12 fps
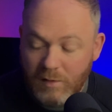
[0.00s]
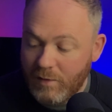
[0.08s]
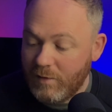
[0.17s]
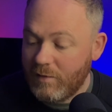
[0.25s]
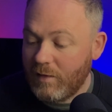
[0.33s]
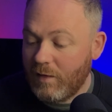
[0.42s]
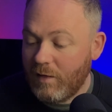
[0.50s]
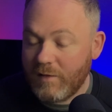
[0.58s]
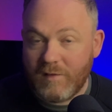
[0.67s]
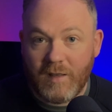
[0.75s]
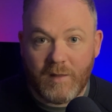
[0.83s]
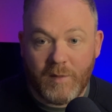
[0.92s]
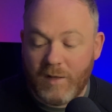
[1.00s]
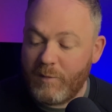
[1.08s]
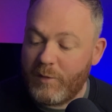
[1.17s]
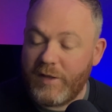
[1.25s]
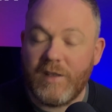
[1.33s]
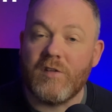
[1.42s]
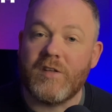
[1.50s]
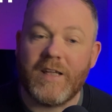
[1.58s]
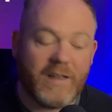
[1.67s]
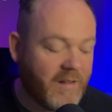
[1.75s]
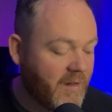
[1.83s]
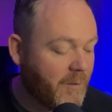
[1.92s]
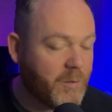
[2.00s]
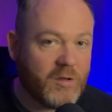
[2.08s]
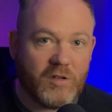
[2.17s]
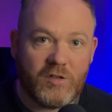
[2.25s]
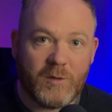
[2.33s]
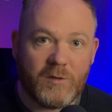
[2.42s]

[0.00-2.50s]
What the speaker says: It's a lot. It's taken me a number of years to get to that position.